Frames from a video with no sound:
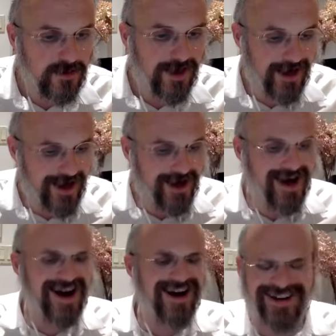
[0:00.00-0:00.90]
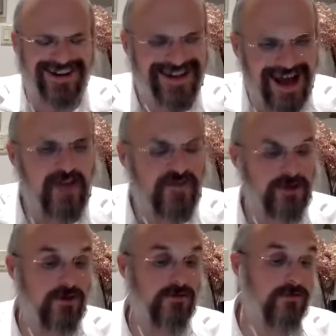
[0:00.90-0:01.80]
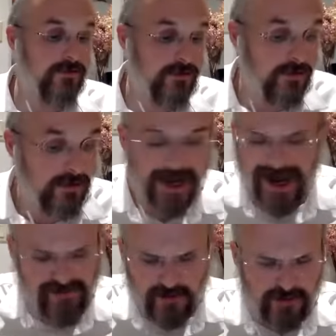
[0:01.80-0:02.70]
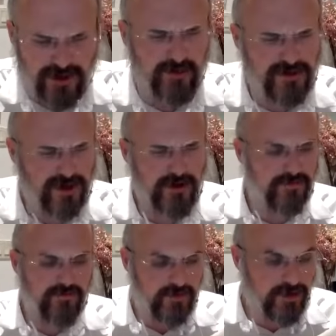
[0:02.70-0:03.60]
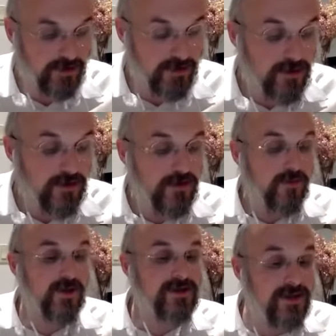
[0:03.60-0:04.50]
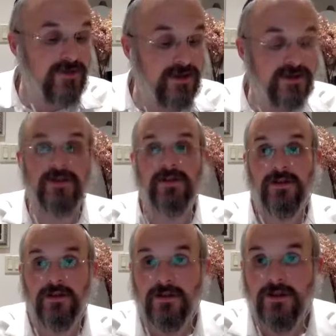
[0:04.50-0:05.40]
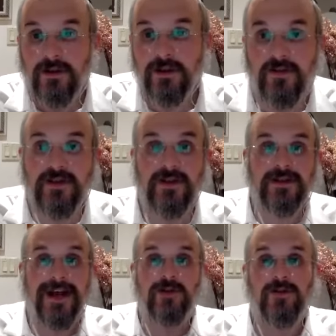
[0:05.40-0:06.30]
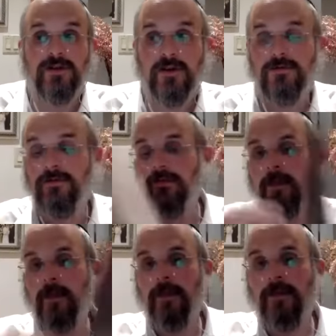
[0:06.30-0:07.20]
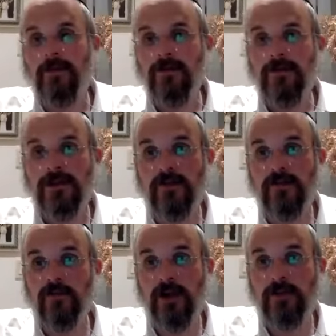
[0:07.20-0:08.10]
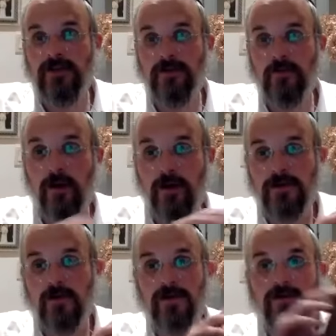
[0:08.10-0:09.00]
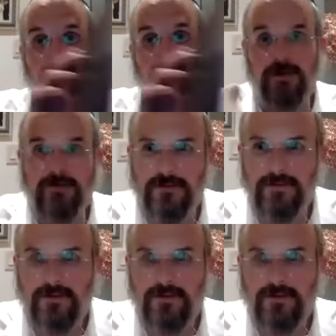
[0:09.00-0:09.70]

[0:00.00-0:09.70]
uh, is a half a stone, half a brick, I'm sorry. Whereas livnin is livni. Livnin is an actual stone. So you have two types of walls, one of stone